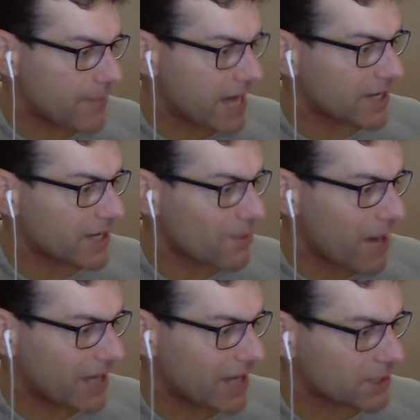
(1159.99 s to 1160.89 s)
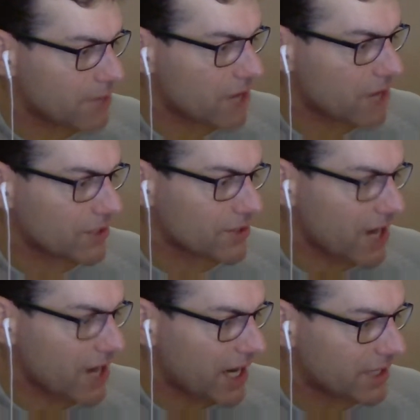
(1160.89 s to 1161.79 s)
England and Wales, parkruns on
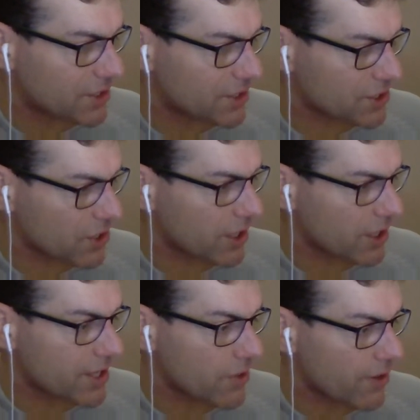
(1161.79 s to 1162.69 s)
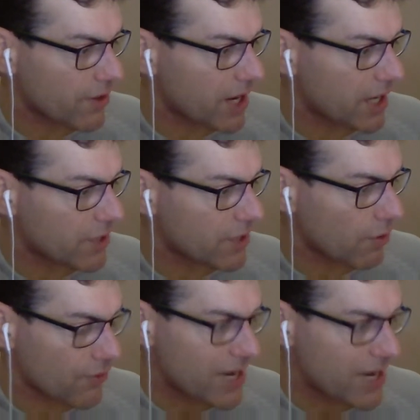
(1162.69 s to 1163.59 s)
islands, Scotland and Northern Ireland, or
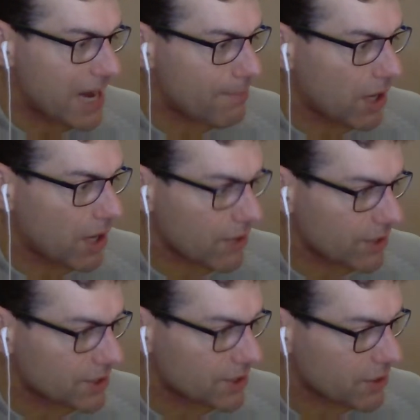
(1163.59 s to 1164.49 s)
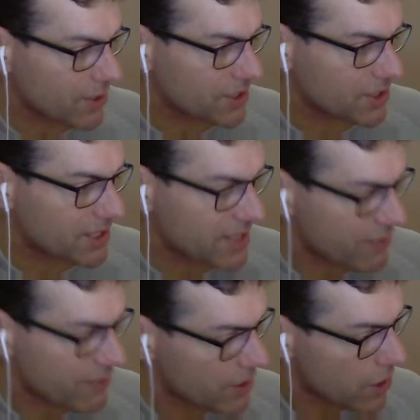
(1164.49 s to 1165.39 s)
3-lap parkruns? Question
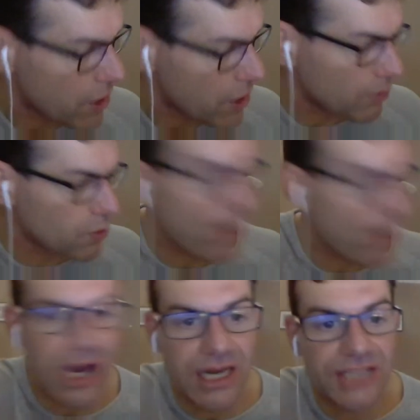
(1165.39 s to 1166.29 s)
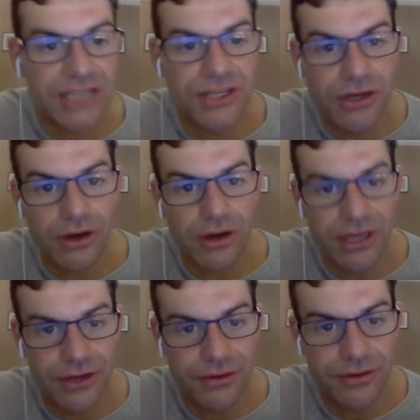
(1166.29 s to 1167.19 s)
7 was what colour is not
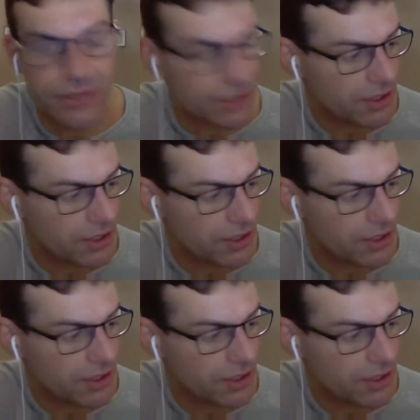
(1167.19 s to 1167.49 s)
used